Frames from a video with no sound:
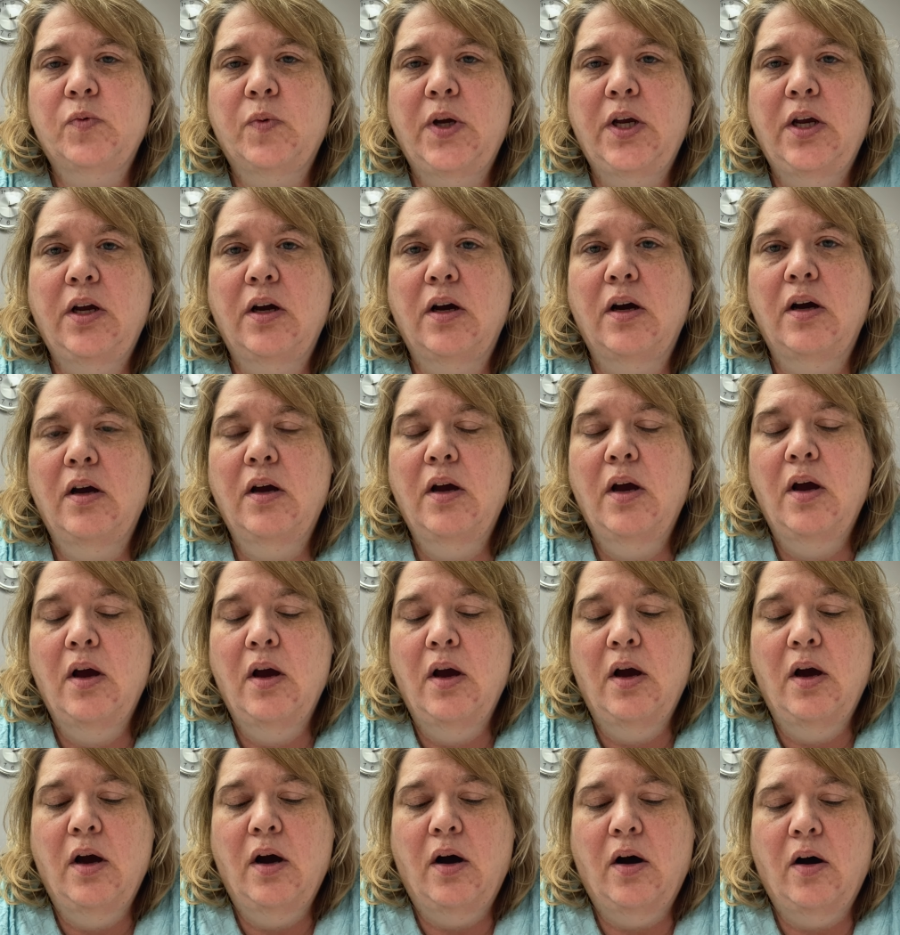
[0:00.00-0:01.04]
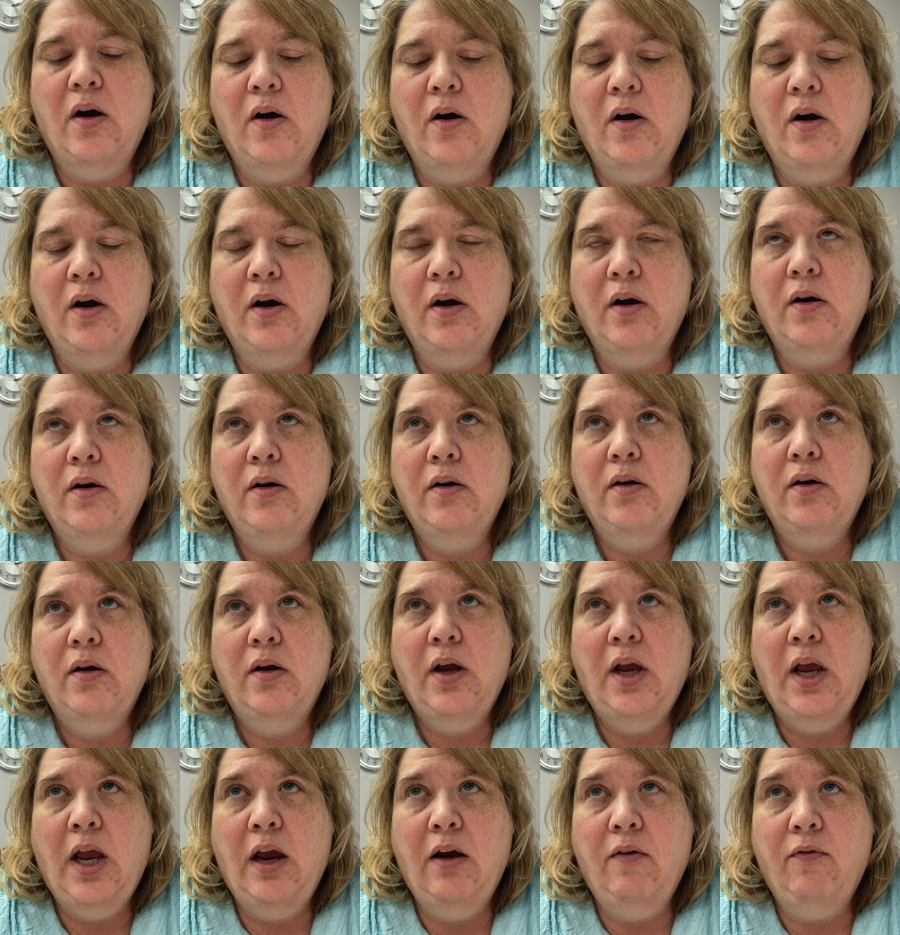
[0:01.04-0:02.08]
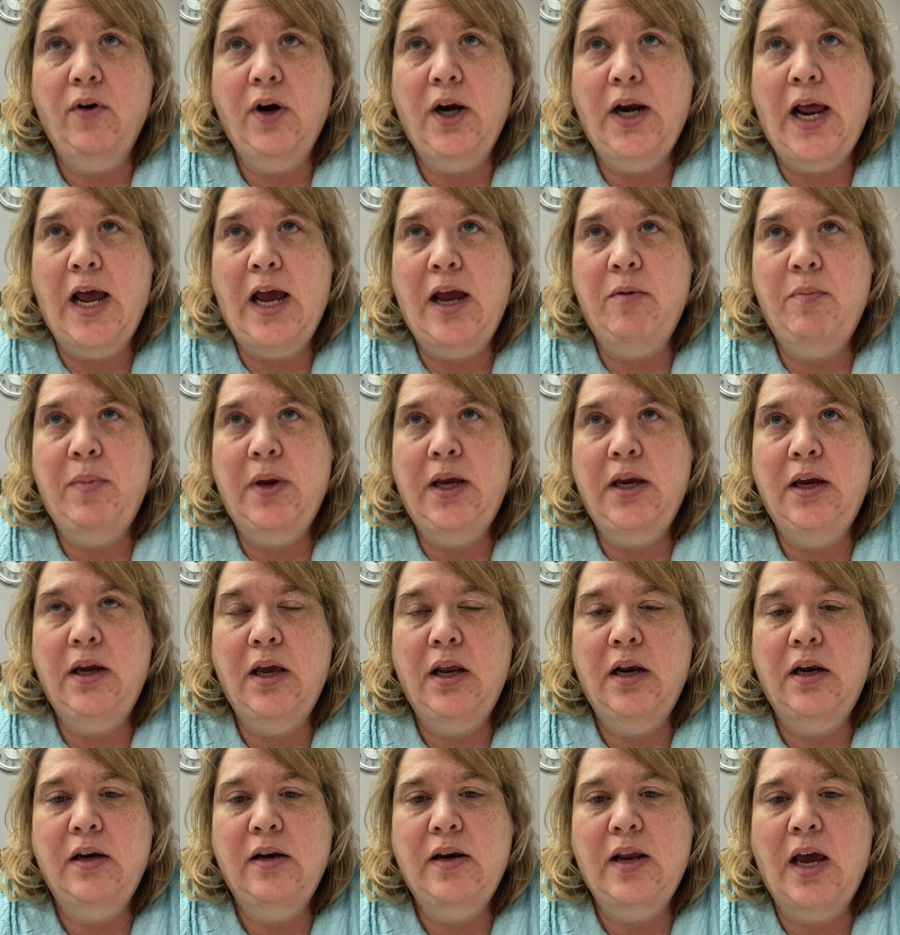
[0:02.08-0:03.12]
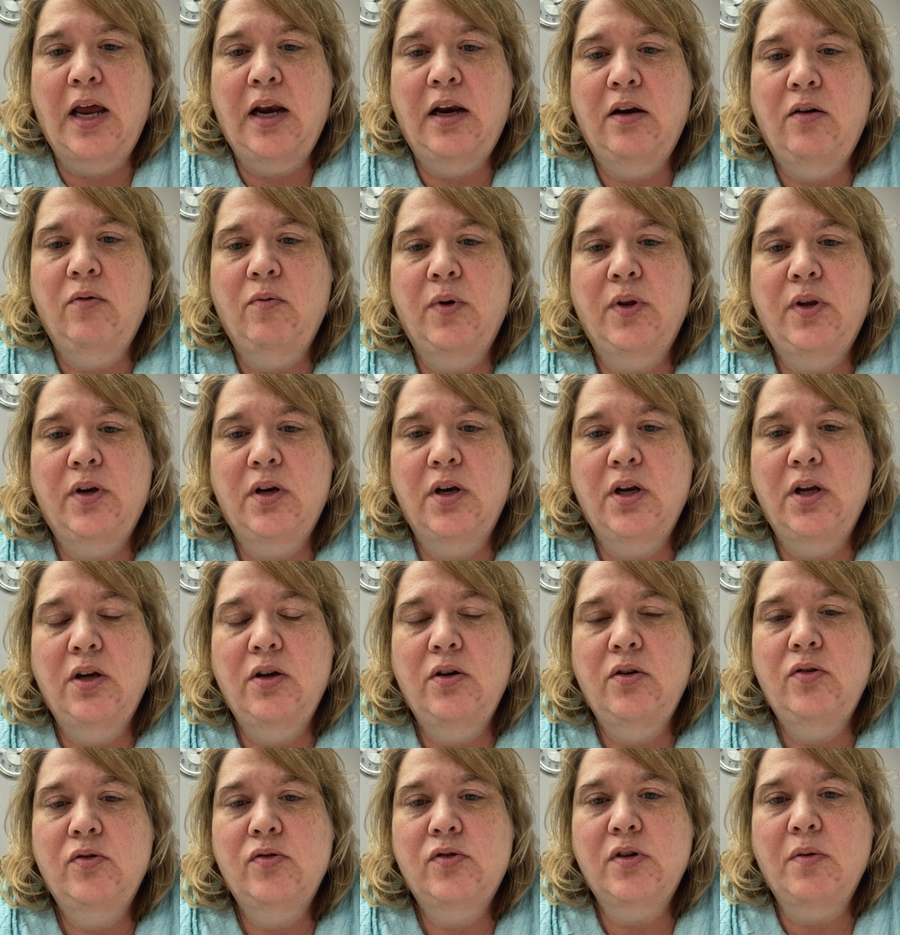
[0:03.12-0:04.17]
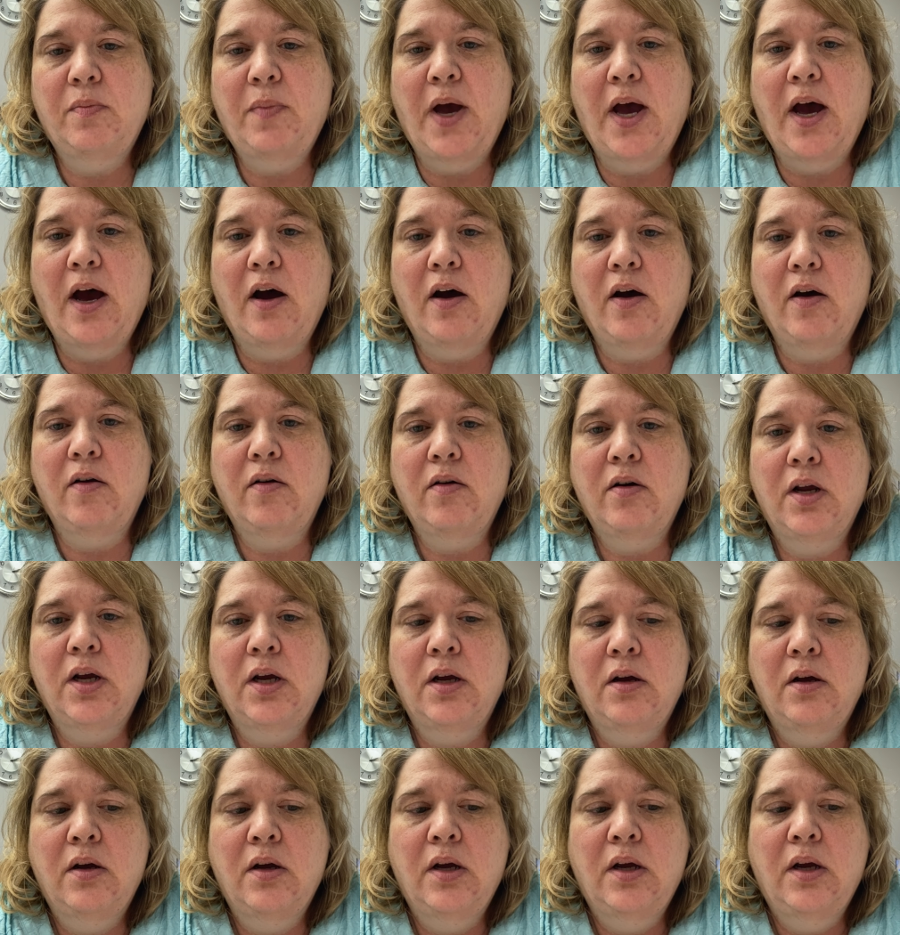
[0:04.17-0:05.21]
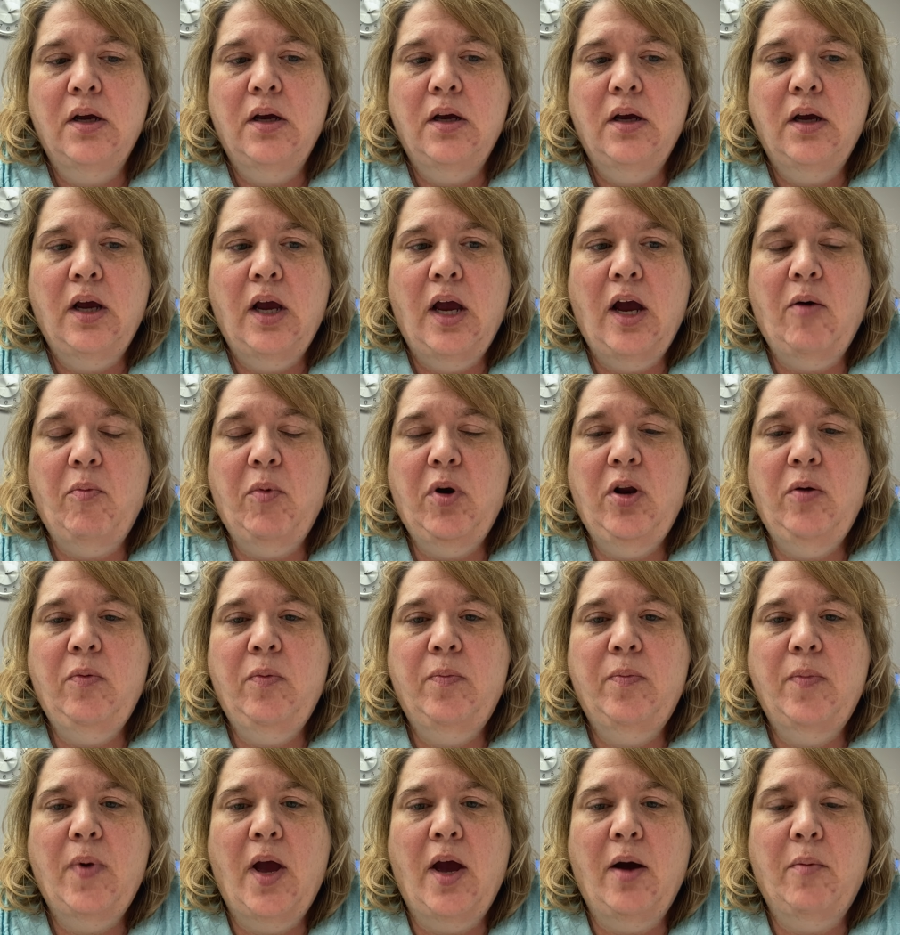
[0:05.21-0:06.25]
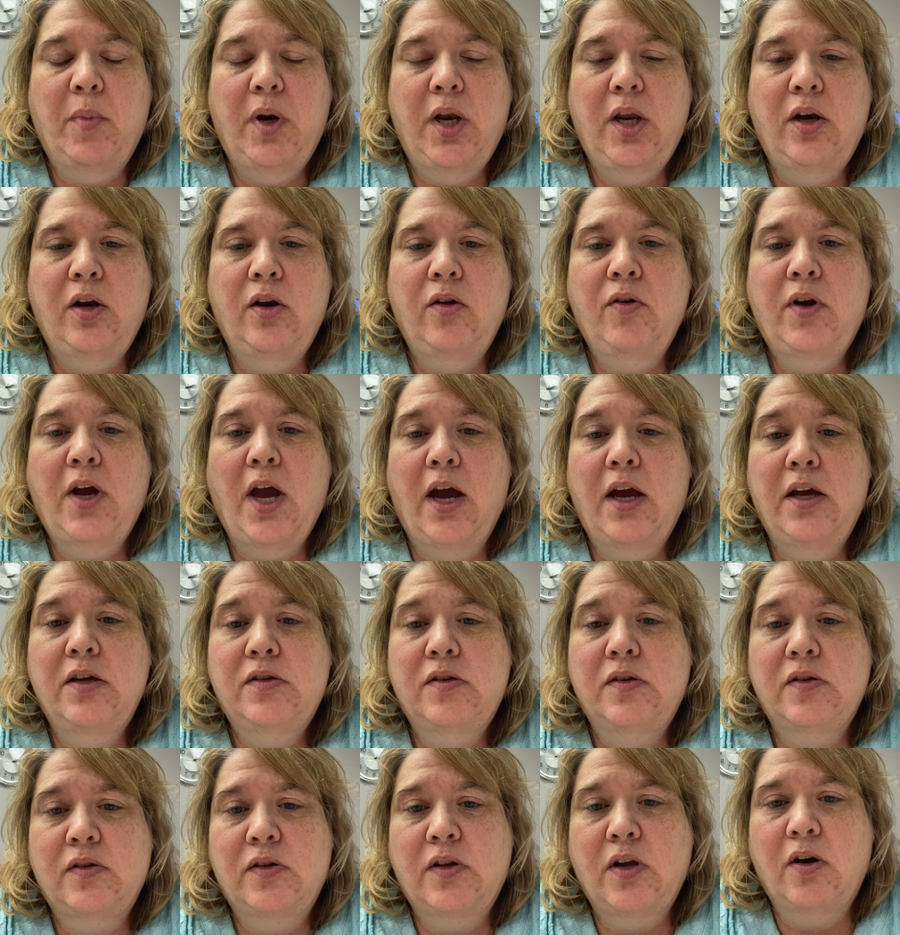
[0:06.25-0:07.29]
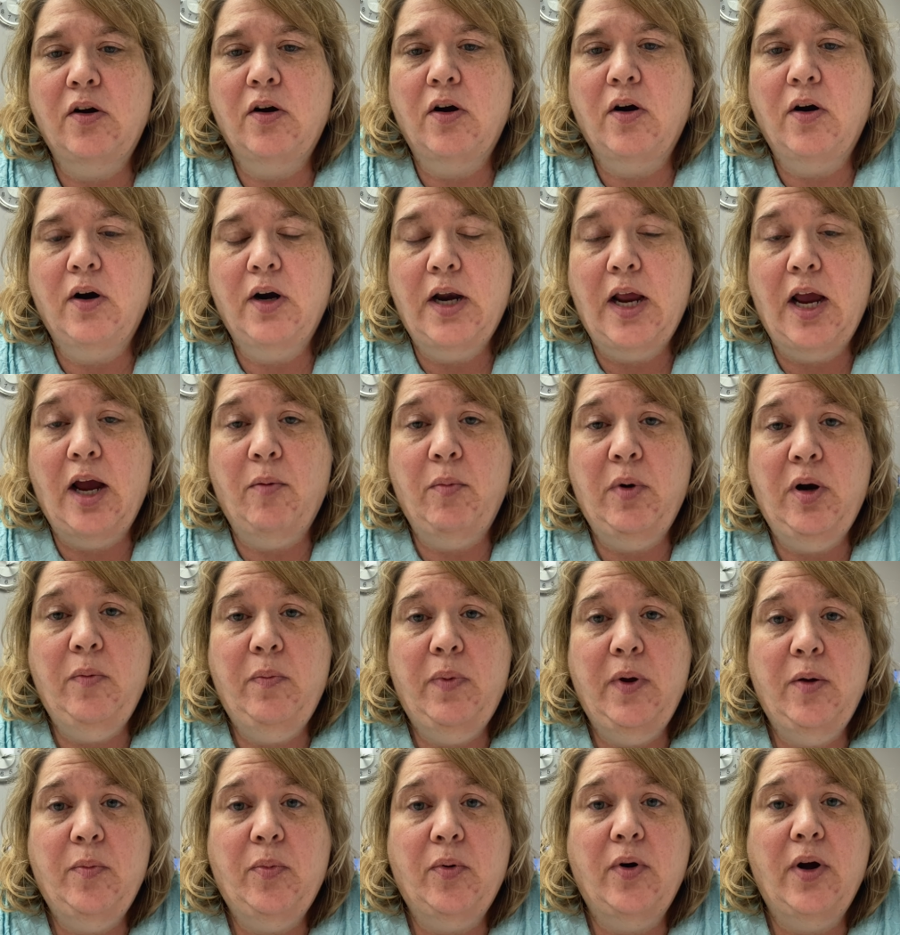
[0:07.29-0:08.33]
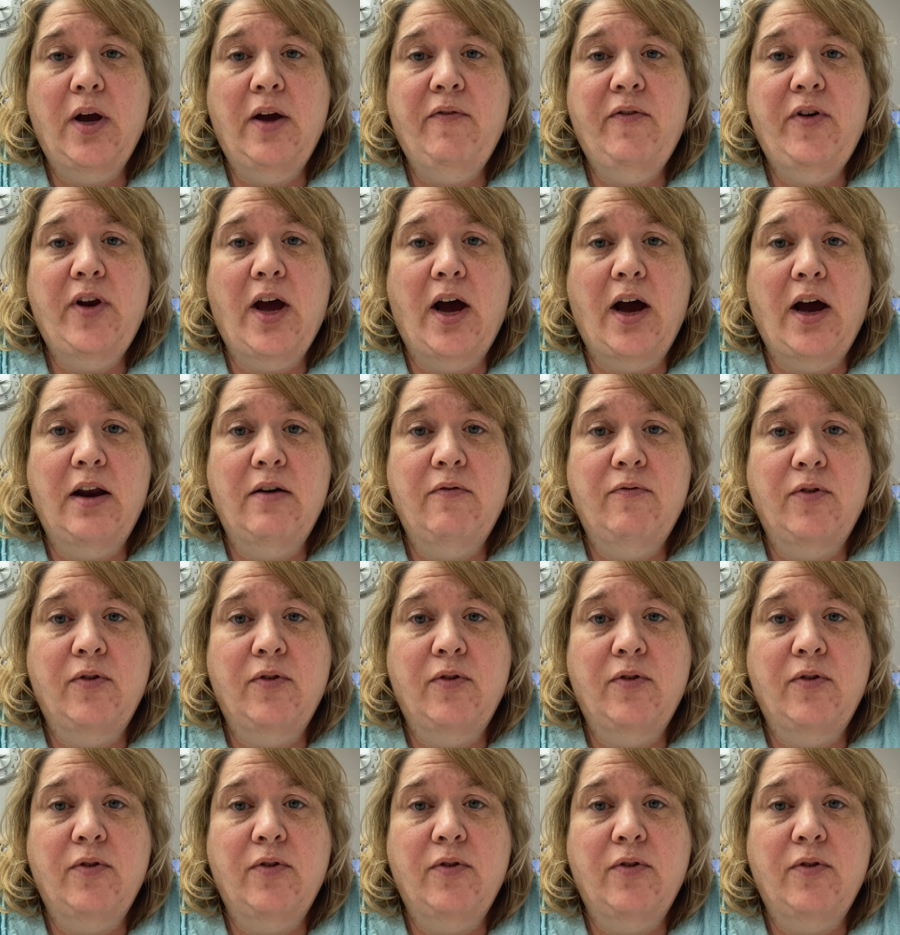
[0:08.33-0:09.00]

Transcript: We are every day being inundated with news about how many new cases there are, and how many people have died